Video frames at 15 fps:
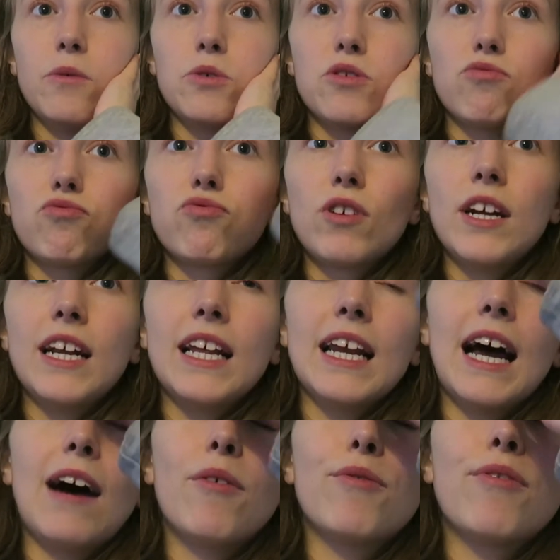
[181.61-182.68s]
there was a really
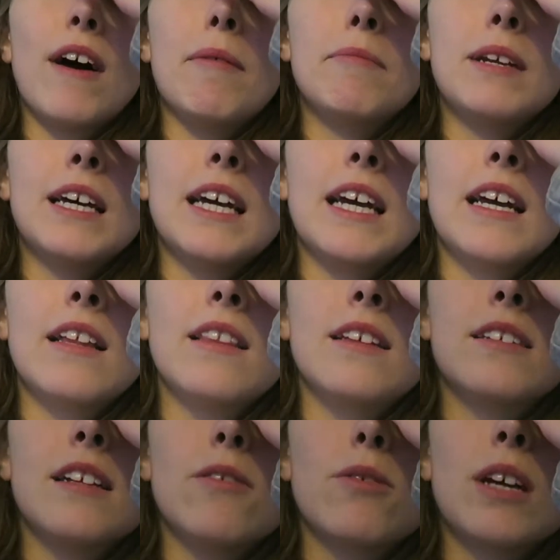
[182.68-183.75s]
loud family, and
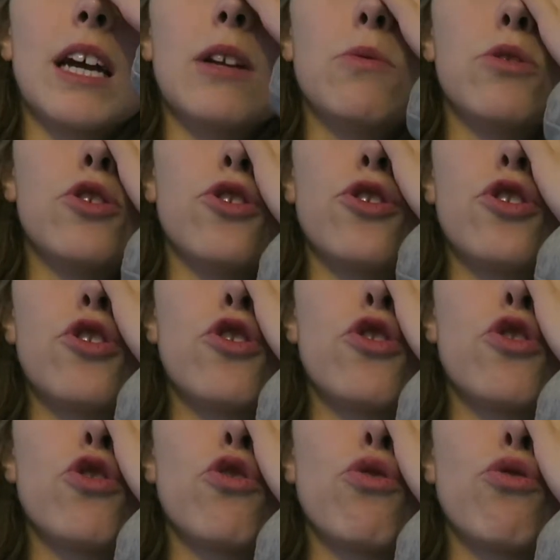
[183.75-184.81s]
this little kid was just
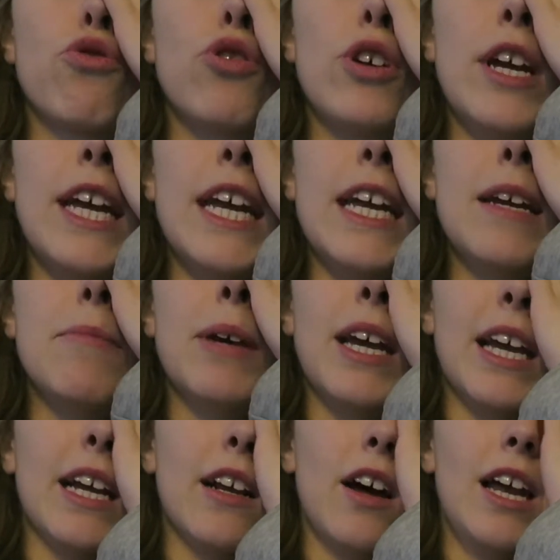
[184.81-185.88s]
screaming,